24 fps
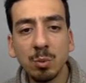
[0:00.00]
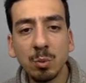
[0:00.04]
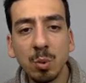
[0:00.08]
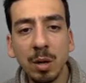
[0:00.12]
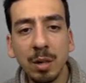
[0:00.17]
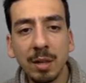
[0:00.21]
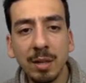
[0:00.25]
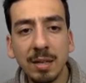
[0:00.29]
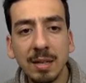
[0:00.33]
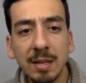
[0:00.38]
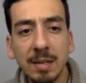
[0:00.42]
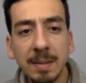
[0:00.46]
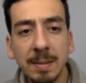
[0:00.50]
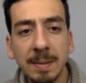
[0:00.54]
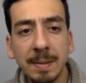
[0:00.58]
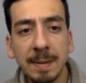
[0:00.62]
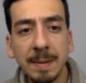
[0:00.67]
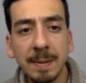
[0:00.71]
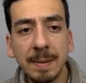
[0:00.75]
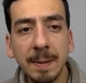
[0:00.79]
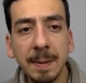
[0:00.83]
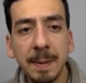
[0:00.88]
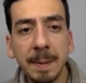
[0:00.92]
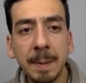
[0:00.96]
well is
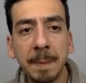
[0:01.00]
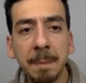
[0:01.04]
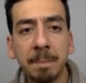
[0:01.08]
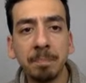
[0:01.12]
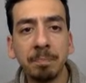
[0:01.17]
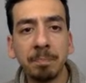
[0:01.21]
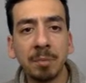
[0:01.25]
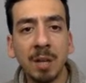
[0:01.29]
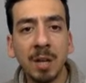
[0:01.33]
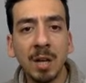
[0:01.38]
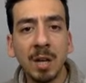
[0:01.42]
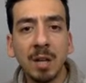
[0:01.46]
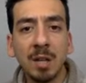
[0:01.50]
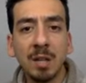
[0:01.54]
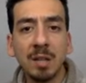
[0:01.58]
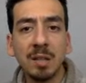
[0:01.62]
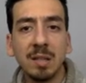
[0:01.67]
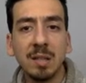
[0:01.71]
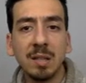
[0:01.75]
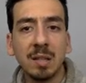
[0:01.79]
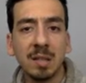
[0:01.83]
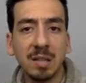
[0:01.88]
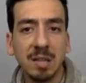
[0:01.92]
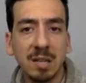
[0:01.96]
that
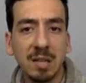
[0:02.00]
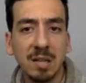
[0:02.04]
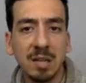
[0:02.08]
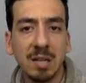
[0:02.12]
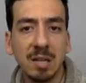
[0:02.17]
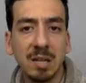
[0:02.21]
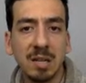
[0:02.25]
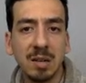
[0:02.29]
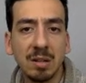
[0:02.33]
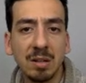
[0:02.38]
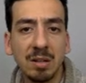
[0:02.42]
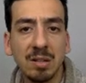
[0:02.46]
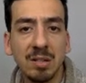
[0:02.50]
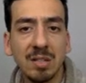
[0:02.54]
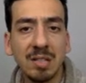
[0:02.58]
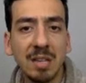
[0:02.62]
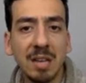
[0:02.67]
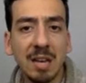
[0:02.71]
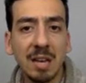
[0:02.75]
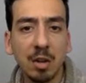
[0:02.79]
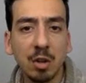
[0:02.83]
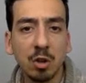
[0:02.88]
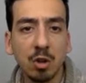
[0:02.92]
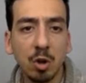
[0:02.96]
the
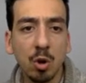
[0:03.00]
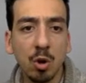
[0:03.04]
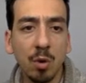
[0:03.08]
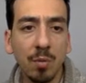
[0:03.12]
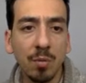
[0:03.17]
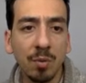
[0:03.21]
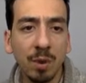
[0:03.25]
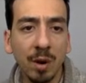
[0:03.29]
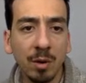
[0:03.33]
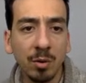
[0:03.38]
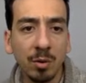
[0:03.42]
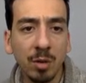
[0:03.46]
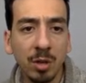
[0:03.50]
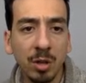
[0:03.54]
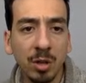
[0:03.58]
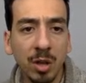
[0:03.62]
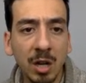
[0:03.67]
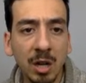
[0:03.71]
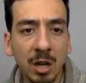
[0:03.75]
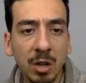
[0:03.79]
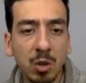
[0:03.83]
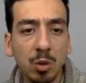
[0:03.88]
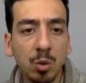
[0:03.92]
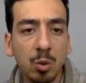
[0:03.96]
Zcash co-founder
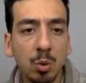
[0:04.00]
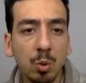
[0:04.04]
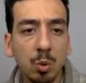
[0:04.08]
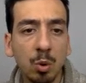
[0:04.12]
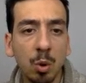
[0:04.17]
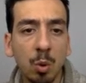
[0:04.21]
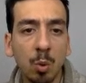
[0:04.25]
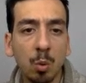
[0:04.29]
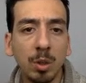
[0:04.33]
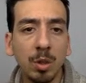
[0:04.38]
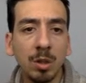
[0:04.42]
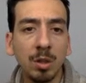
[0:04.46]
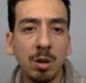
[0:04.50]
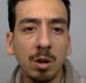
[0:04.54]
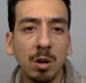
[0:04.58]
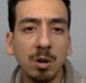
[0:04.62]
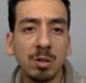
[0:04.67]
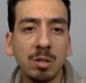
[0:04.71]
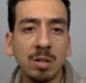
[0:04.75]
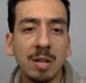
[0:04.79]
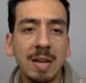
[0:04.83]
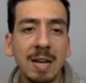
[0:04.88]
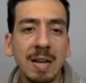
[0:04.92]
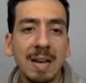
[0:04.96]
Zooko
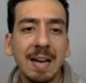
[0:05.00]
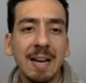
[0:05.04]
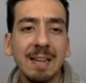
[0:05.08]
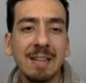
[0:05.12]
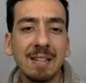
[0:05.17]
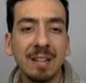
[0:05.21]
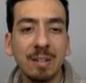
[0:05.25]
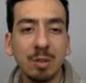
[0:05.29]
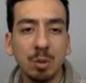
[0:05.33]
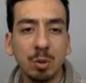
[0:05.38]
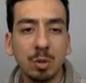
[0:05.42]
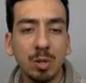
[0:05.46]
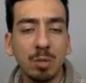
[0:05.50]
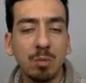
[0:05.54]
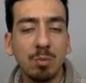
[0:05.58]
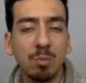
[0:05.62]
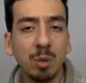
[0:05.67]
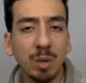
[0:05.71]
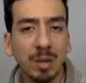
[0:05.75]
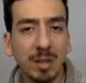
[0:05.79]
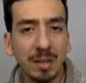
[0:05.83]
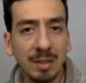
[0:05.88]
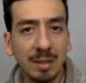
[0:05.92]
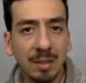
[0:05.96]
Wilcox has actually
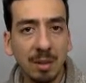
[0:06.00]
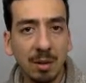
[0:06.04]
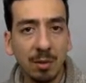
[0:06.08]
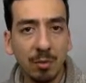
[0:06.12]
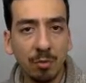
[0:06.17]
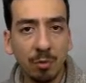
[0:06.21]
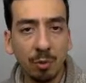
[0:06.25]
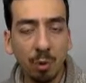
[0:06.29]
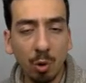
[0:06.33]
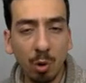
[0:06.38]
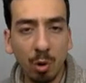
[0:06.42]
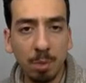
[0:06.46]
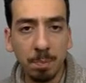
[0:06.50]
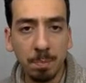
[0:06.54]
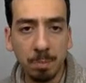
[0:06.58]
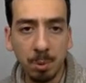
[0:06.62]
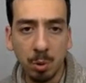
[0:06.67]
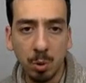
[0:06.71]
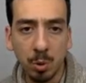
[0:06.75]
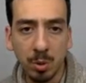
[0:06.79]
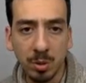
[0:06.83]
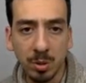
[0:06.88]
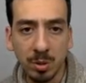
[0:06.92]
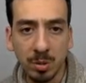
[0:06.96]
written a forum
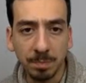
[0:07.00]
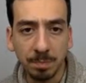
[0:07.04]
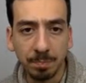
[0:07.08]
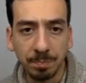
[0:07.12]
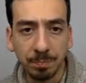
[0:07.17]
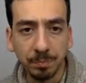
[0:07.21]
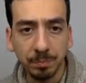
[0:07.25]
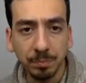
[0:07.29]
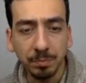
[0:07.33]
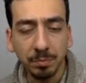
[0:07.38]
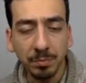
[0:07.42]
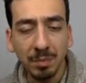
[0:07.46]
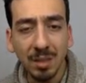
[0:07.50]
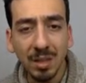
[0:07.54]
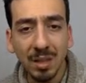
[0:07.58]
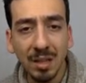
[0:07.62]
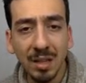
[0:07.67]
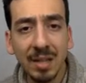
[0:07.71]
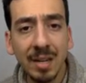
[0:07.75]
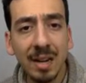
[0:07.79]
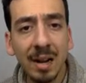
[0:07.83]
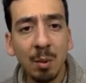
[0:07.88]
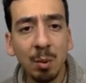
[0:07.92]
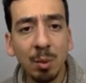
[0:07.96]
post,
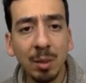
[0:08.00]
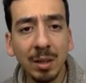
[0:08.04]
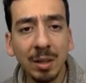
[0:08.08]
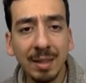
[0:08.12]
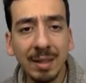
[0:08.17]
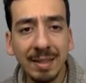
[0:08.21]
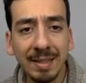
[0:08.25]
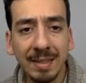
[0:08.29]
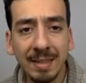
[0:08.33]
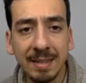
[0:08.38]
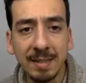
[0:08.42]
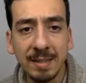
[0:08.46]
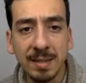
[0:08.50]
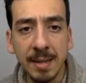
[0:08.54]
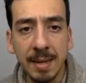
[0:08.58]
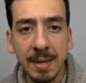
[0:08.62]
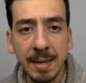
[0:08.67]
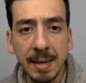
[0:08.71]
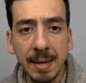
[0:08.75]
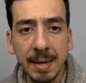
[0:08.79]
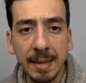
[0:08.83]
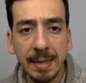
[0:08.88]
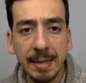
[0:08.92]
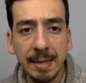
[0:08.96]
and I will link this
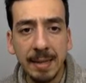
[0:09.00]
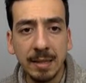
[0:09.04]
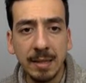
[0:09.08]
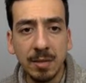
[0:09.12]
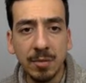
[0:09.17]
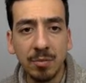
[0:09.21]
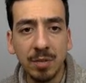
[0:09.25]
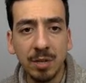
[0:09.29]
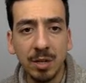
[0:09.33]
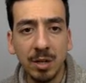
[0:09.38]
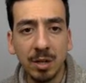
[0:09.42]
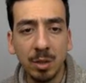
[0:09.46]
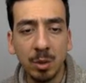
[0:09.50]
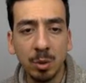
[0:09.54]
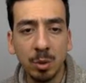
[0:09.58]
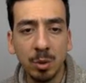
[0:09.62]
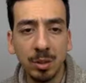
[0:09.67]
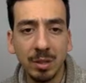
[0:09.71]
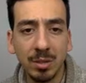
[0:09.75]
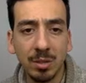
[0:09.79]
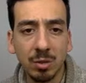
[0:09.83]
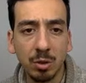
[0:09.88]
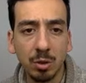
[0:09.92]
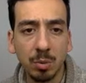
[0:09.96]
in the video
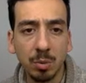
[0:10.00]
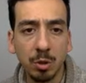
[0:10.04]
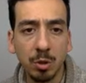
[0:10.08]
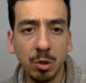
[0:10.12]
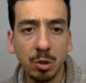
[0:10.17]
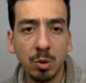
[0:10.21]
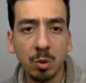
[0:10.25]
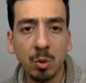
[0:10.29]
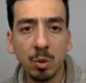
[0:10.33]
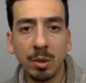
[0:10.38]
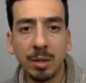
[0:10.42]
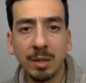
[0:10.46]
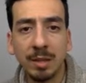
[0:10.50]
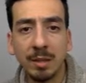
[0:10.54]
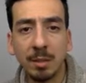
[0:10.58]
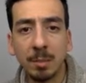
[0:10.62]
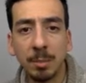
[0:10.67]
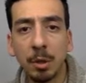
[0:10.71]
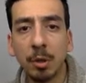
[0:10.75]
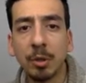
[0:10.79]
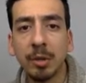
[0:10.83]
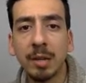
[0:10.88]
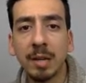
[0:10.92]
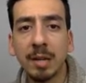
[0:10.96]
description or in the
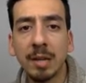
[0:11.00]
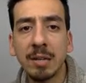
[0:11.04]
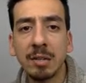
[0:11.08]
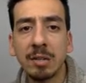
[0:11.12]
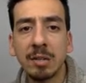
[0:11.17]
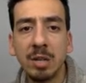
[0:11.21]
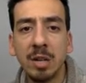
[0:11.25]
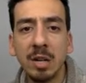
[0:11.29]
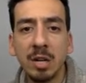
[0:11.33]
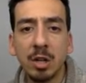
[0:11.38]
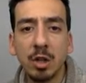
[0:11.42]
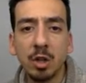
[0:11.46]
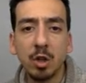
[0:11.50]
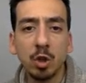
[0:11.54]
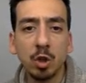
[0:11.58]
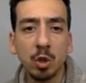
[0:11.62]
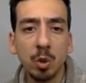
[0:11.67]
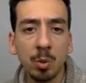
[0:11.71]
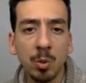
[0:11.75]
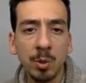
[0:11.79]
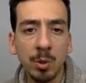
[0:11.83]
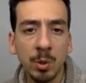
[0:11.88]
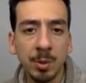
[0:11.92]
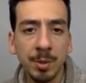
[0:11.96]
podcast
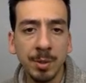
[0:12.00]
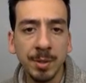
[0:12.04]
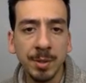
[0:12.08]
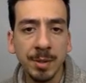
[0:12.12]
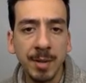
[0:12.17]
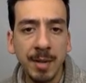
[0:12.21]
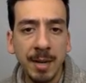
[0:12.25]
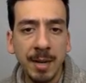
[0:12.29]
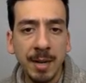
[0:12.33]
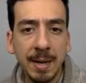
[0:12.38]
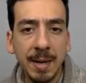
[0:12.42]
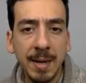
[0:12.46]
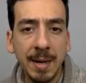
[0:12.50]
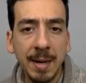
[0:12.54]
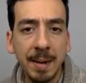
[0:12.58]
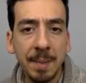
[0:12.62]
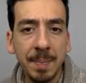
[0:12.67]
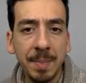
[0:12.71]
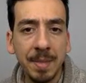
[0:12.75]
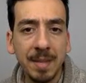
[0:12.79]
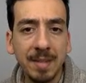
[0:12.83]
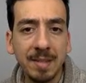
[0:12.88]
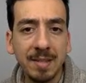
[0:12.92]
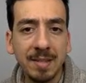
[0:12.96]
show notes,
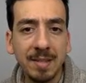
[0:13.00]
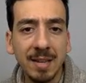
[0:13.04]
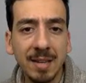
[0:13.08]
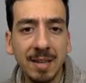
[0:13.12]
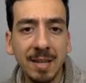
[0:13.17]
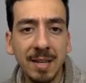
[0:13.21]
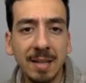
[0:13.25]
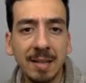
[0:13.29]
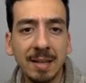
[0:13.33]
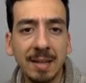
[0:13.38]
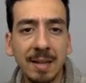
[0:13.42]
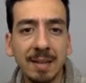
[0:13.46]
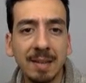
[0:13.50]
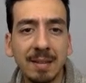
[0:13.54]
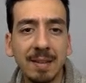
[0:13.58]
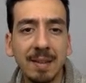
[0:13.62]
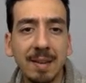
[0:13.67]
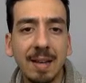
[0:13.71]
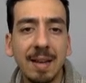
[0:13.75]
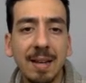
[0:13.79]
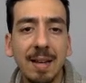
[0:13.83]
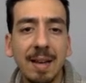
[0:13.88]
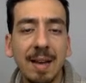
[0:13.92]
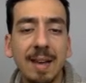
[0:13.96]
saying that
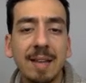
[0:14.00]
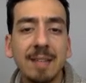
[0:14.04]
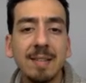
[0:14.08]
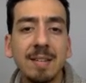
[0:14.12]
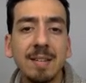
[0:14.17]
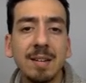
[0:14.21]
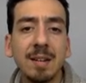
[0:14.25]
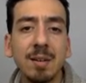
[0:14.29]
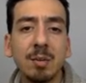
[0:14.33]
ASIC